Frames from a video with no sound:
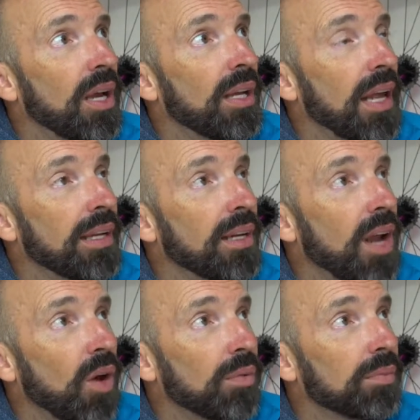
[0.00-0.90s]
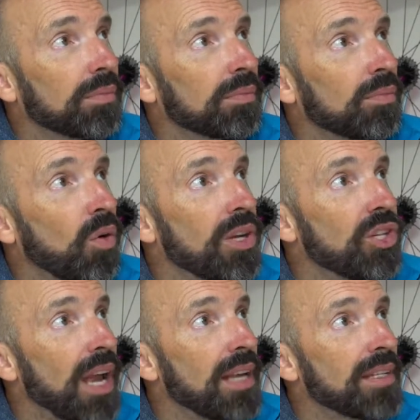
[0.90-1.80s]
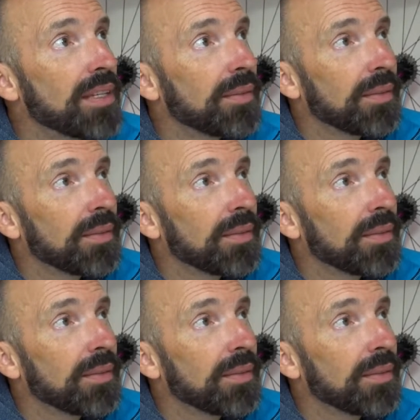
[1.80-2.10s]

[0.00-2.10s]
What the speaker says: know. Morning, Jez.